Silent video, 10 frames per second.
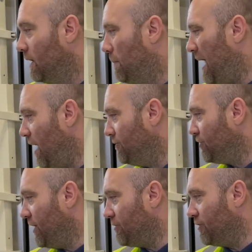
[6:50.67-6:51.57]
about 100,
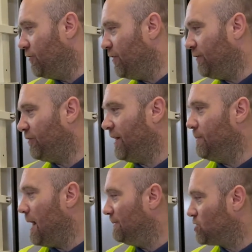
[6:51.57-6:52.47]
150,
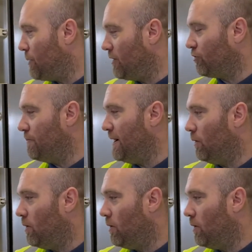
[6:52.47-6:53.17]
maybe 200mm,